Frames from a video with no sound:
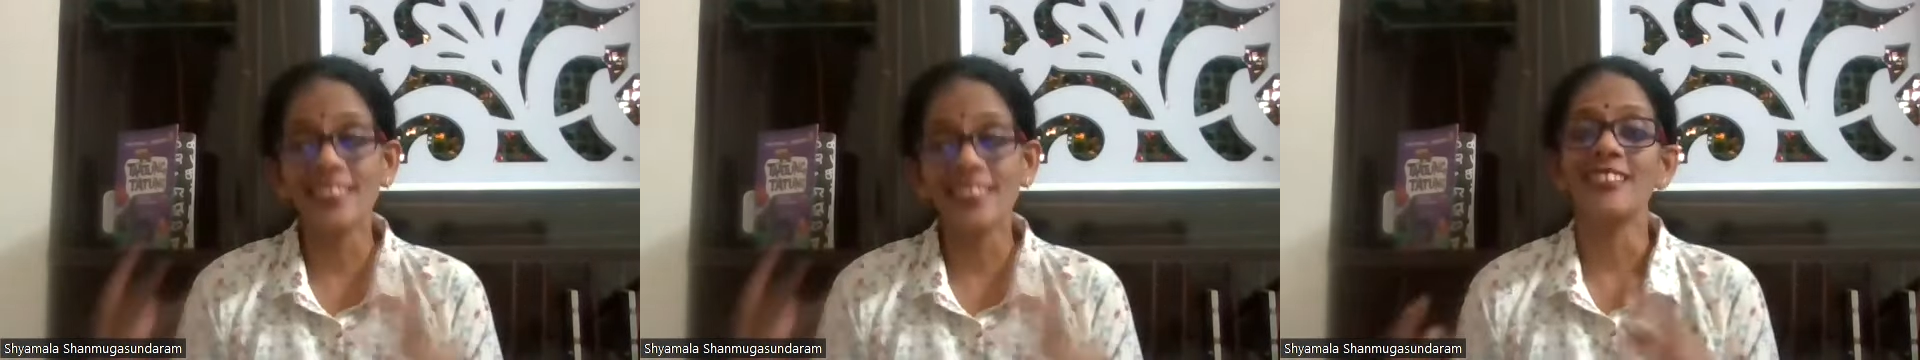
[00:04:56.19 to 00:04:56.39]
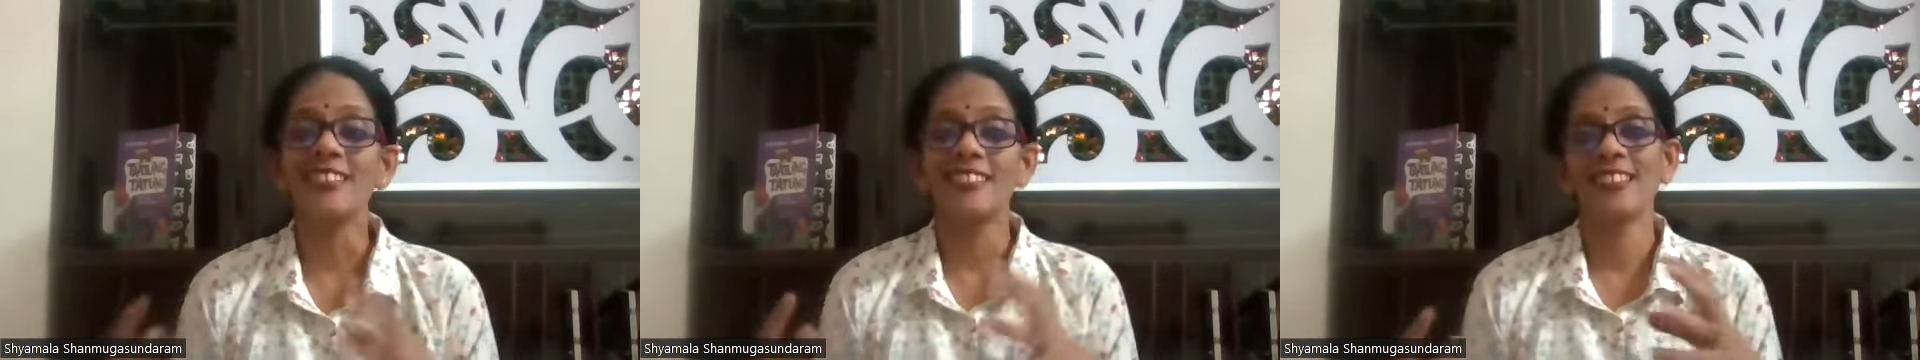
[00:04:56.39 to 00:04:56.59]

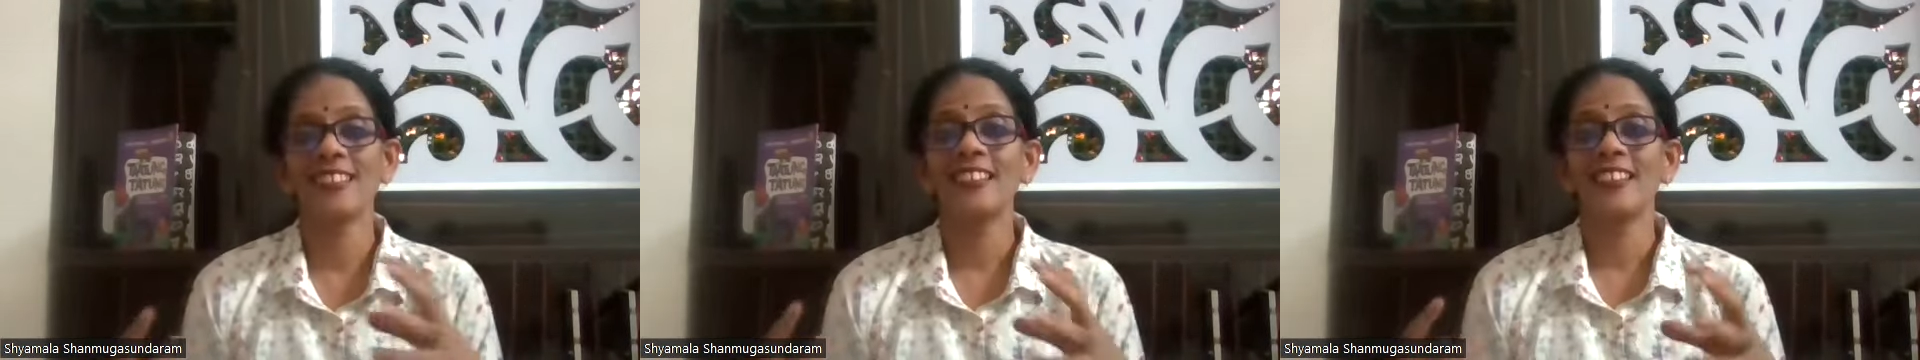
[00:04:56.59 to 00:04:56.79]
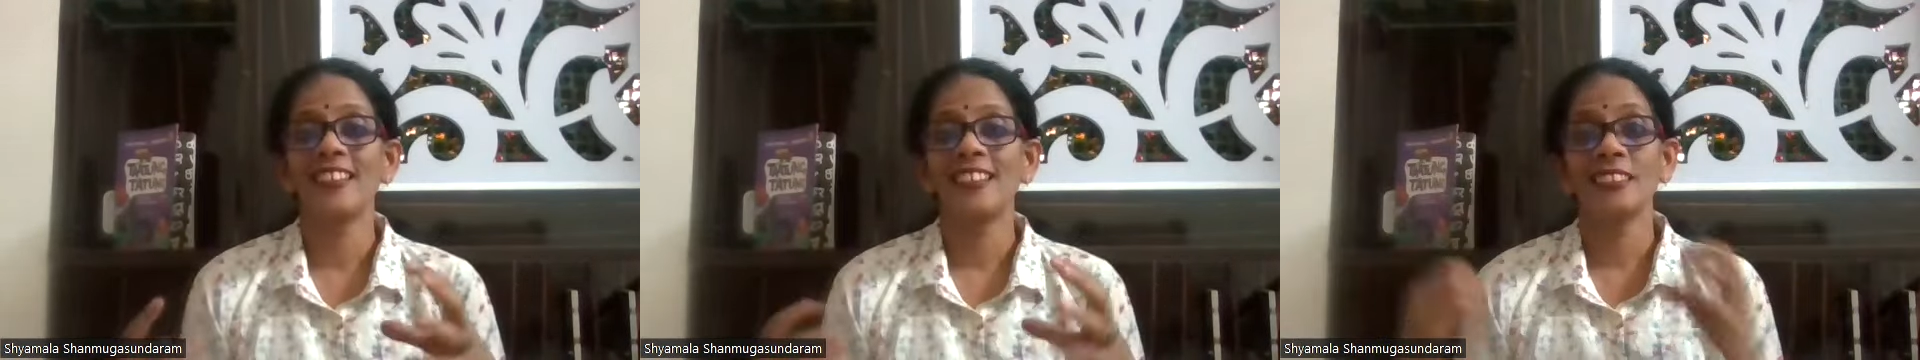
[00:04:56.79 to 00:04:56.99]
did
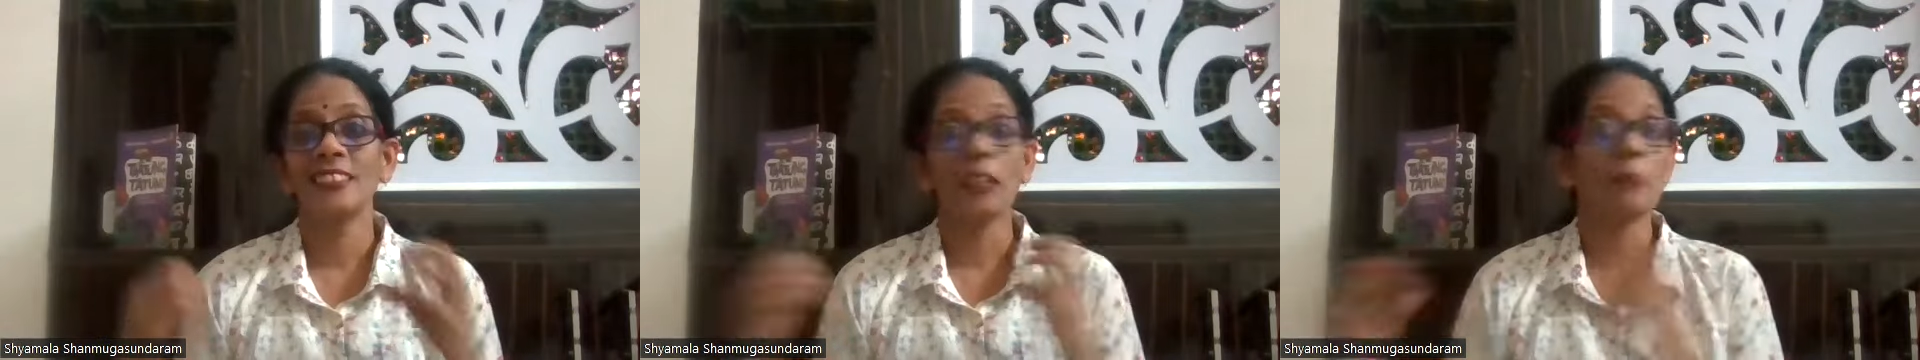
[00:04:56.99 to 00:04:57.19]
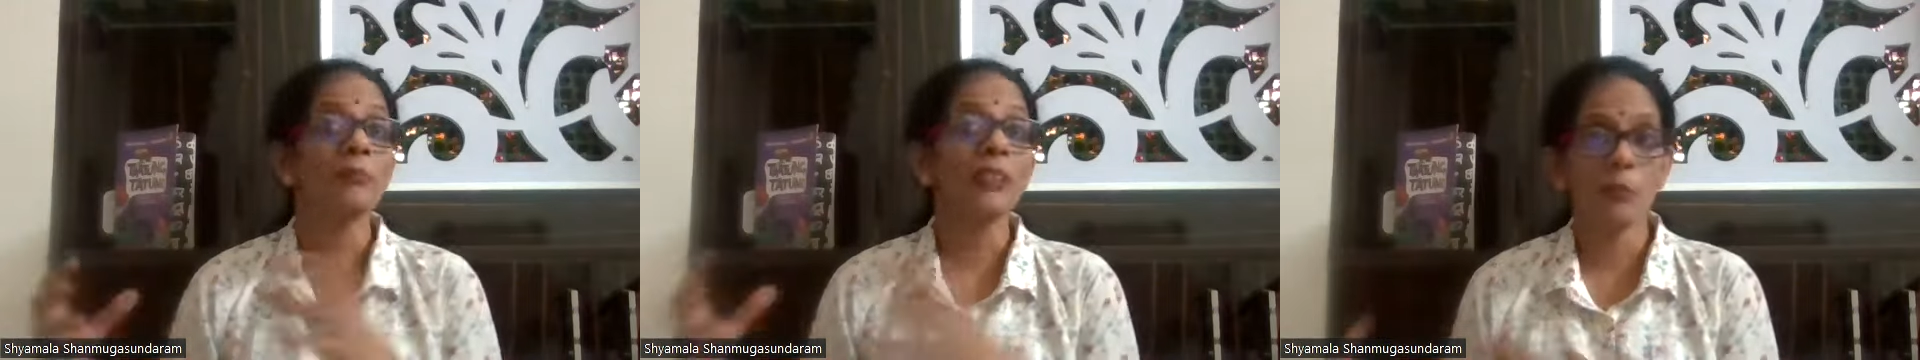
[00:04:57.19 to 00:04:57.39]

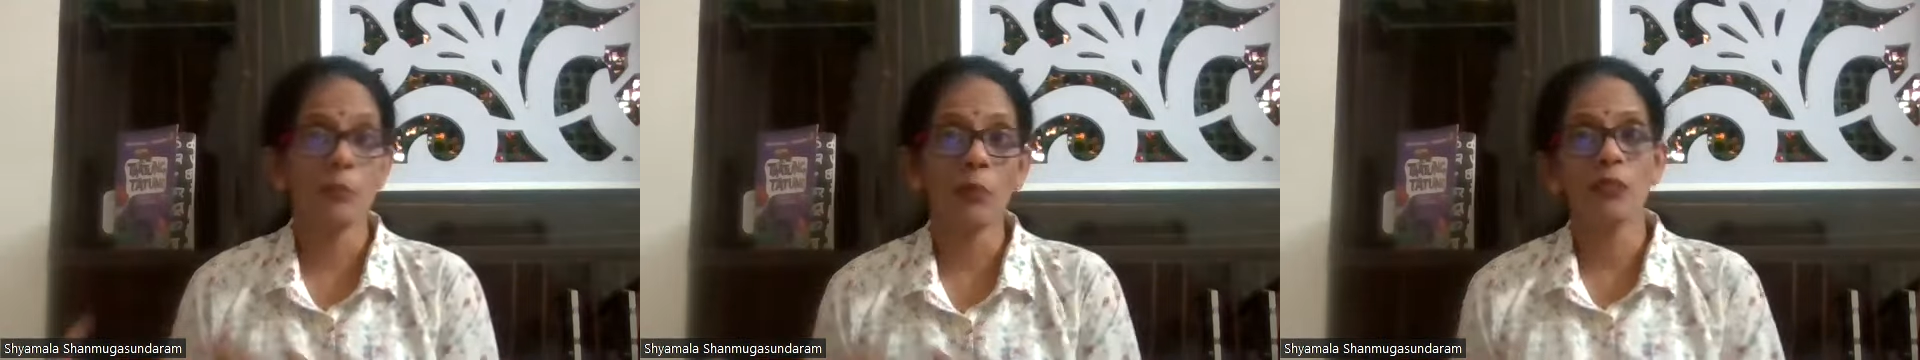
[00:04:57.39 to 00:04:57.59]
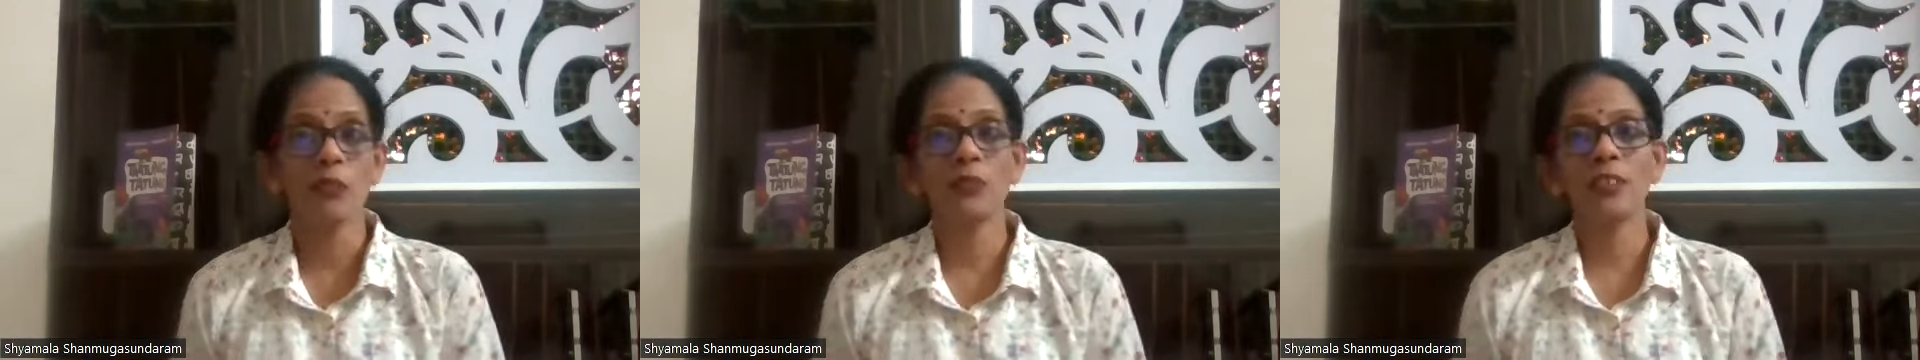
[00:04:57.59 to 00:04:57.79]
something
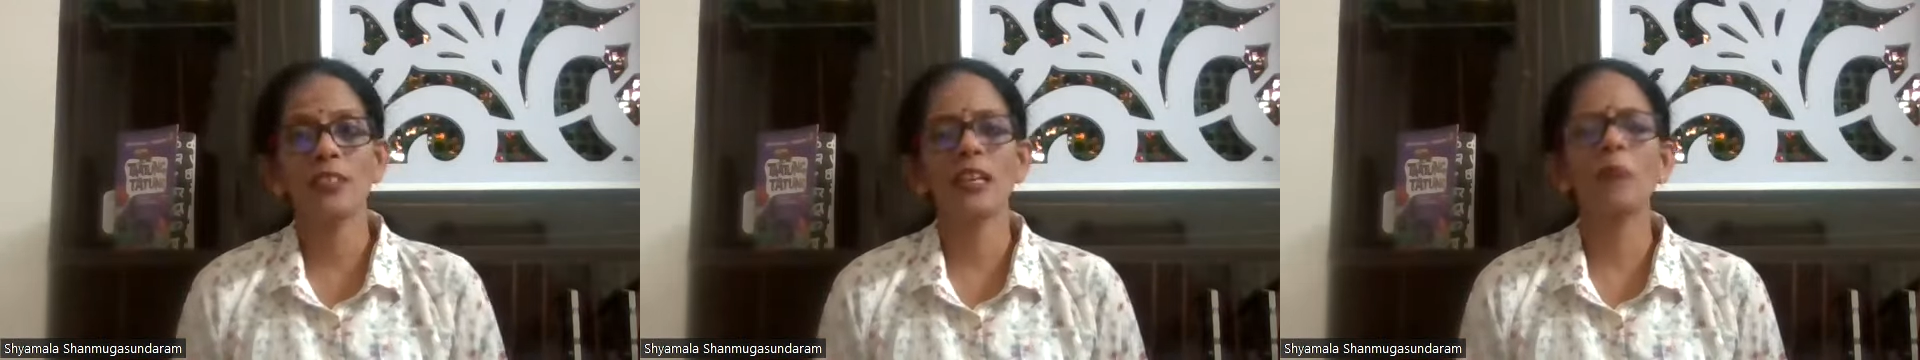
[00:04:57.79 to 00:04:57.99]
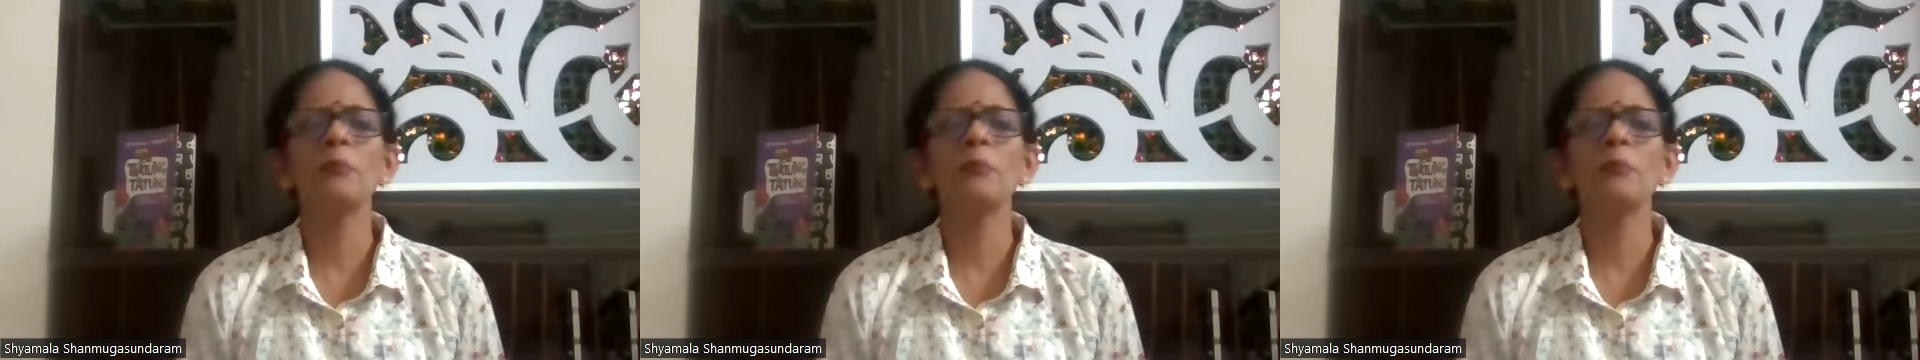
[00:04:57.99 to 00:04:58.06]
about it.